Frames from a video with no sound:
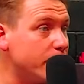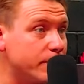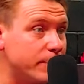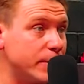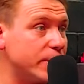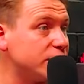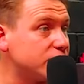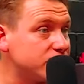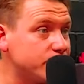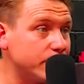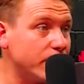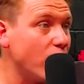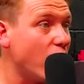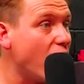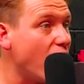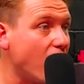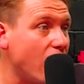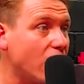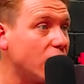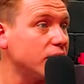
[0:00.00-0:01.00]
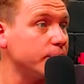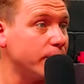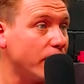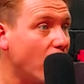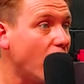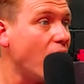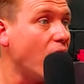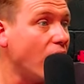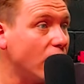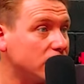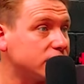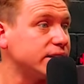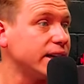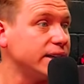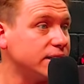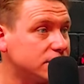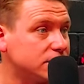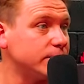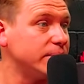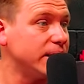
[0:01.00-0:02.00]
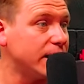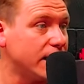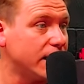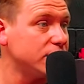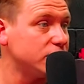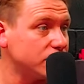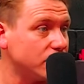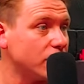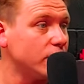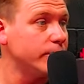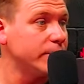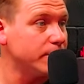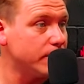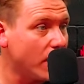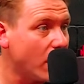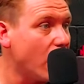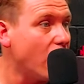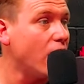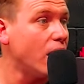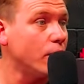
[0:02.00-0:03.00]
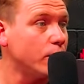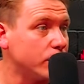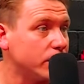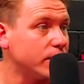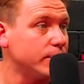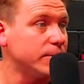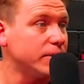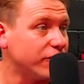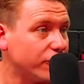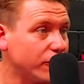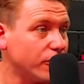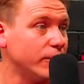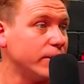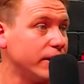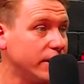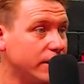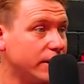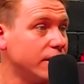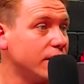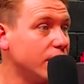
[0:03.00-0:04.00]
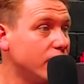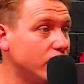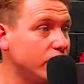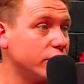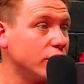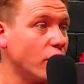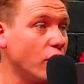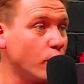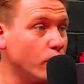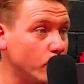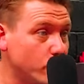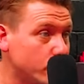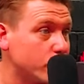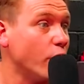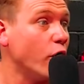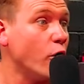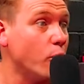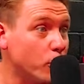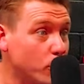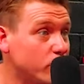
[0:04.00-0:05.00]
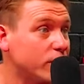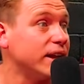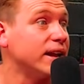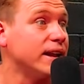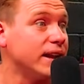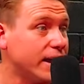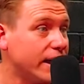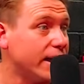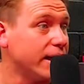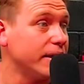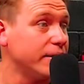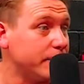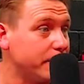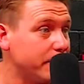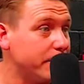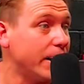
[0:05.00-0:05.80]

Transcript: But it's my heart. My heart takes me there. Do you know what I mean? My heart will get me through it. Like yeah. I will, I will get there.